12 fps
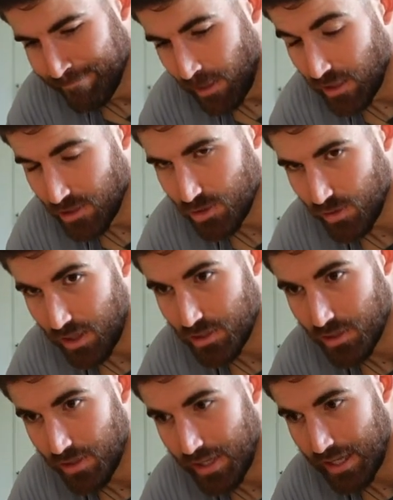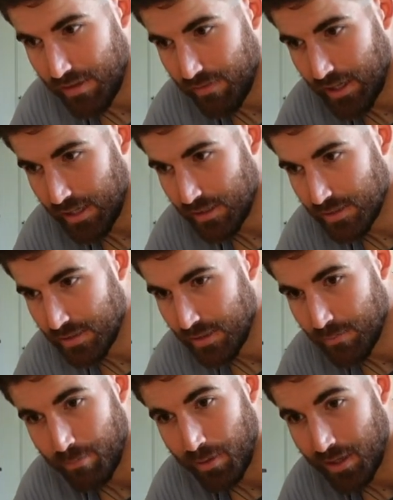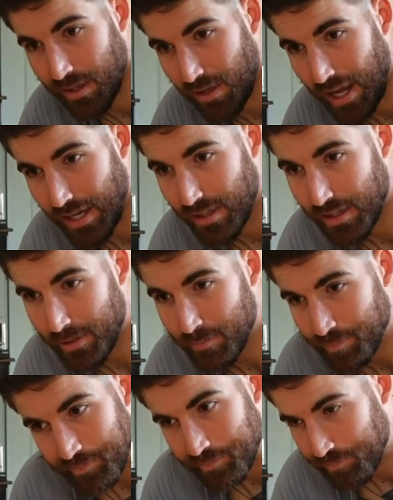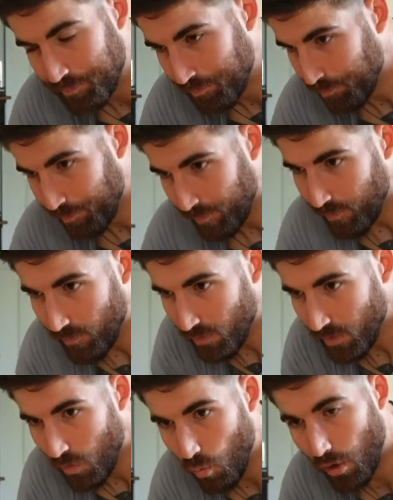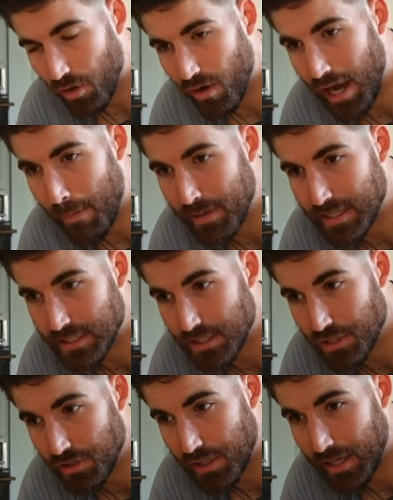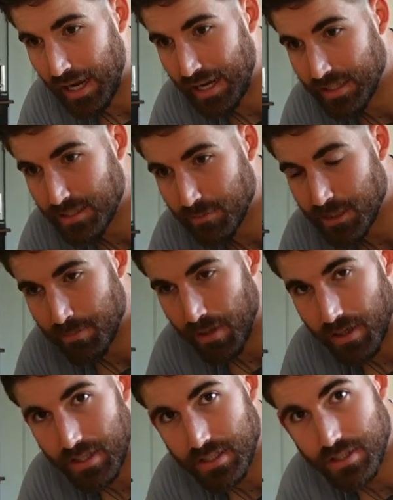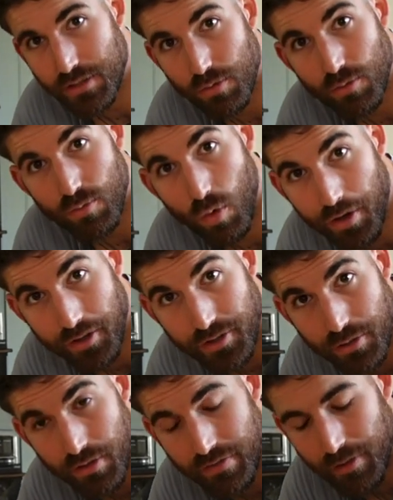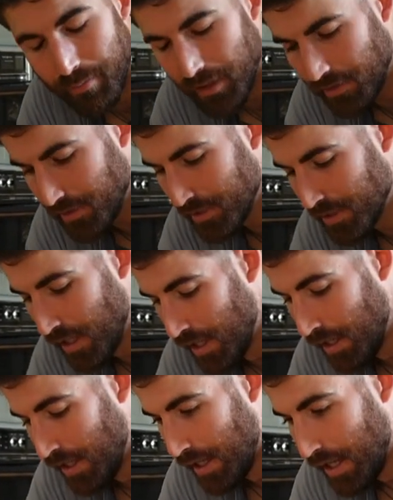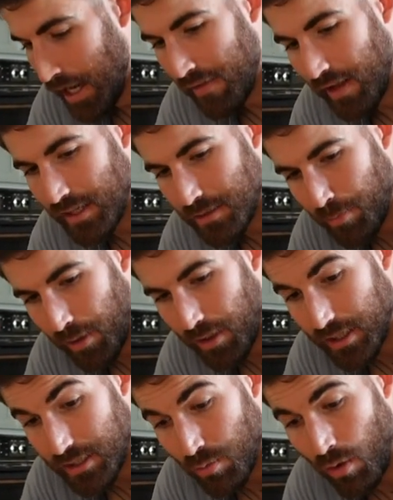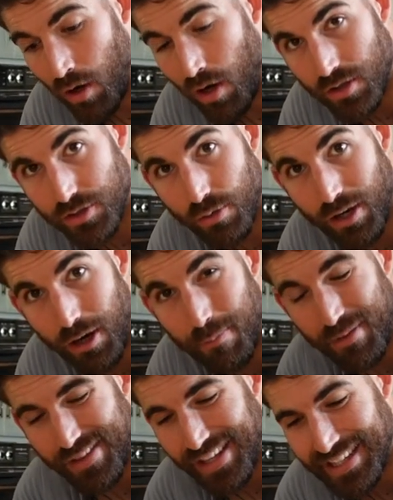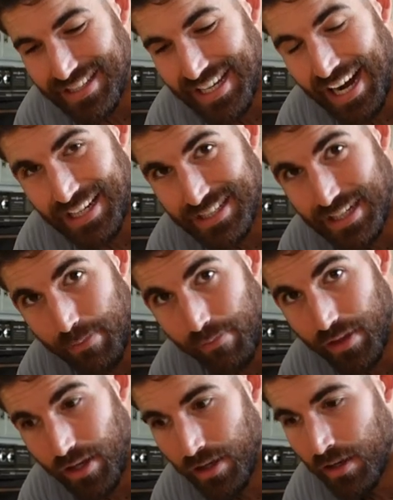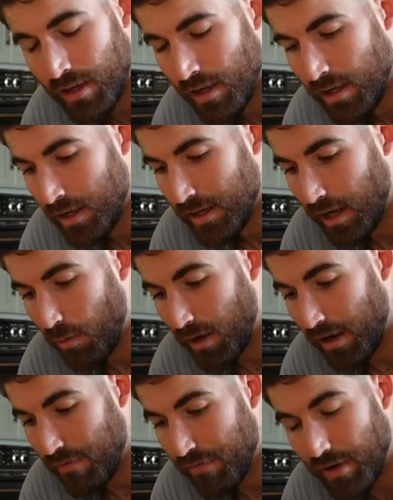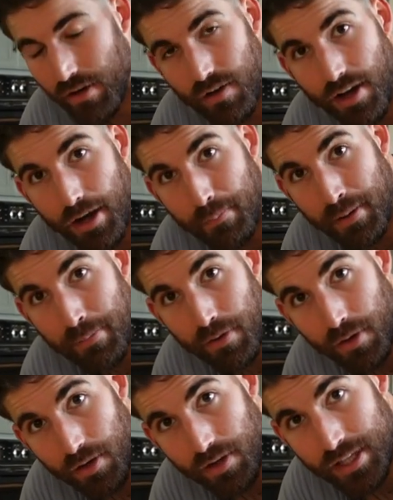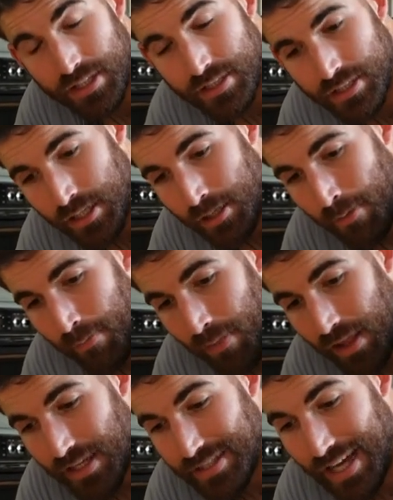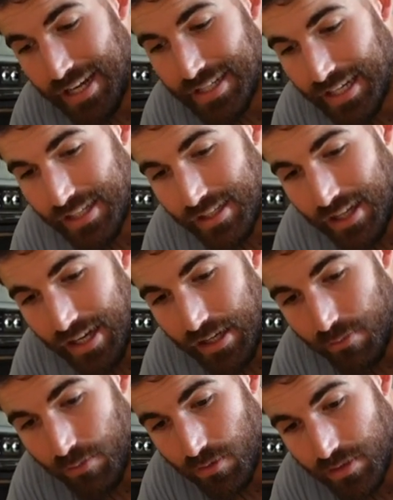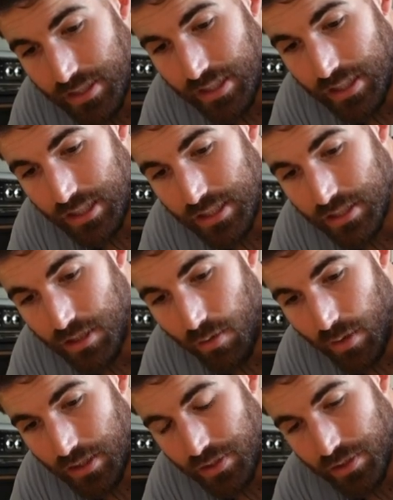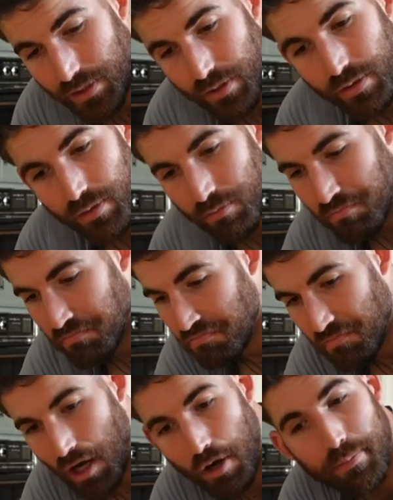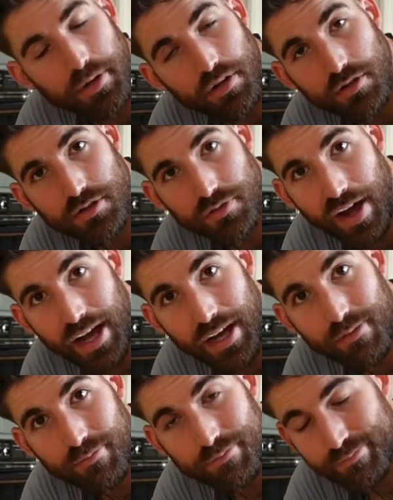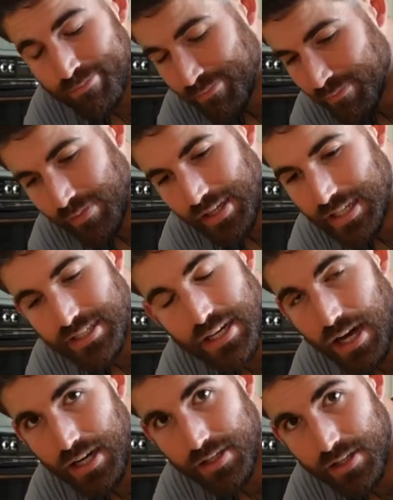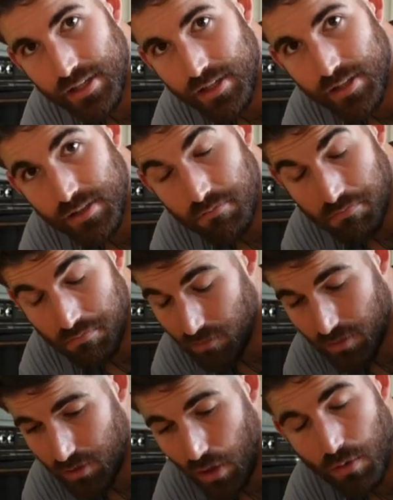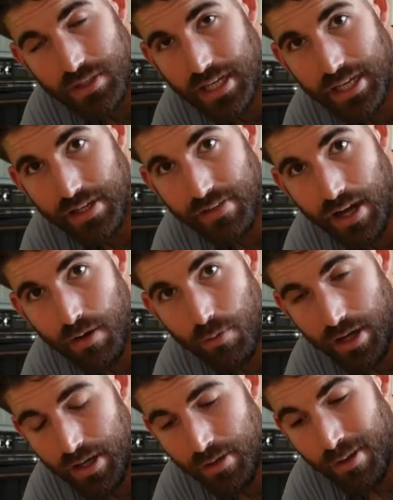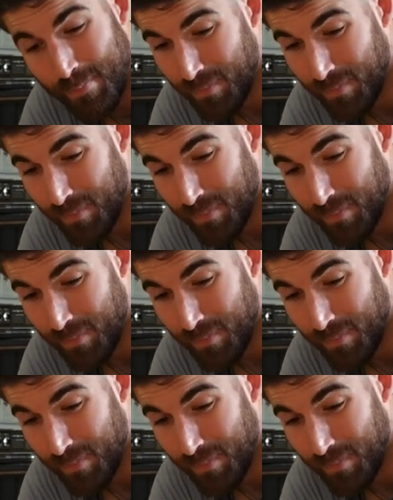unstructured day of eating, to put it lightly, what'll happen is you can add some asparagus to one or two of your meals, and that asparagus will also help with the exact same thing. Now, what I fear a lot of people heard is that dandelion root tea is going to help you lose fat. It's not. Don't take it that way.